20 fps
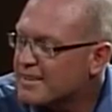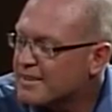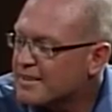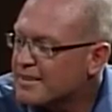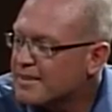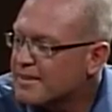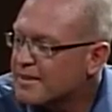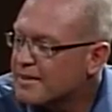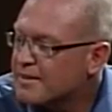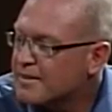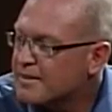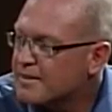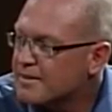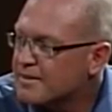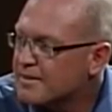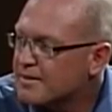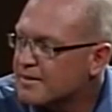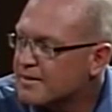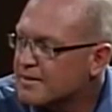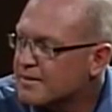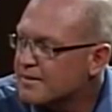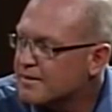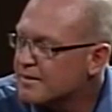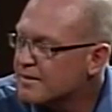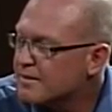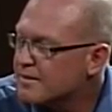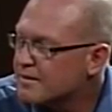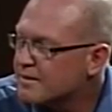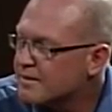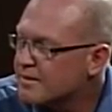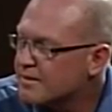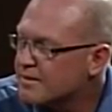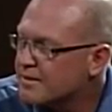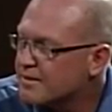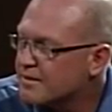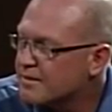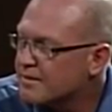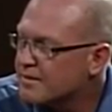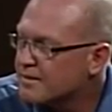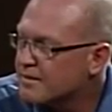
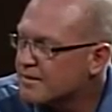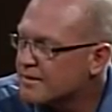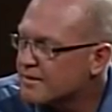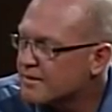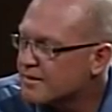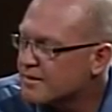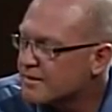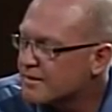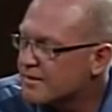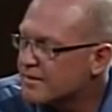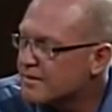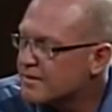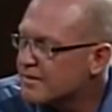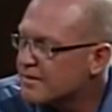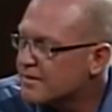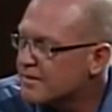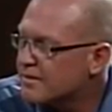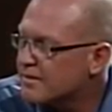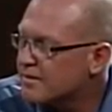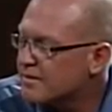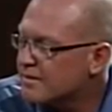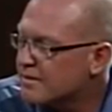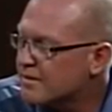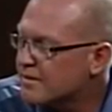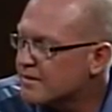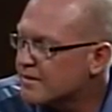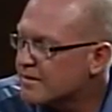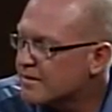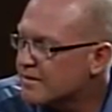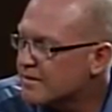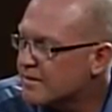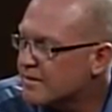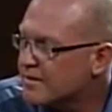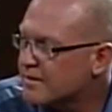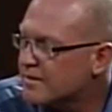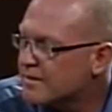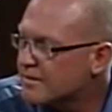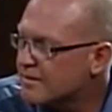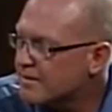The person shown says nothing.